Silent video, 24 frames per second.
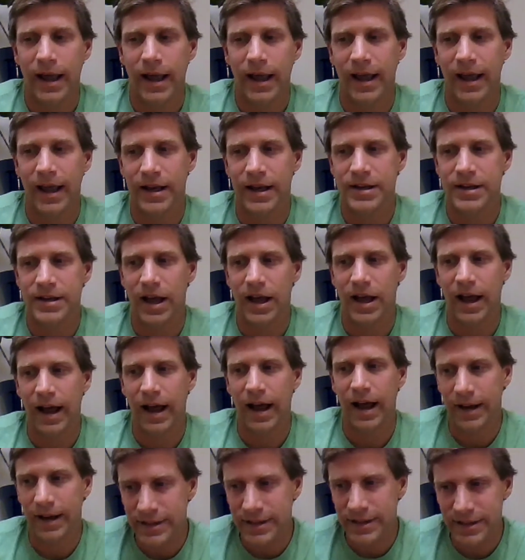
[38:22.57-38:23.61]
And
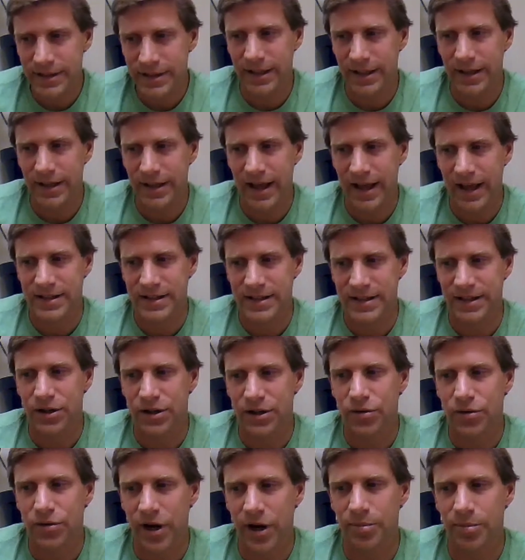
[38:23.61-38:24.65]
I see it as
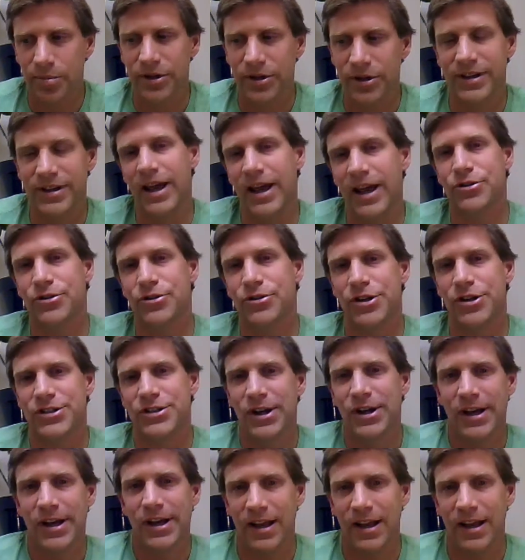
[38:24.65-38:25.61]
incredibly dangerous.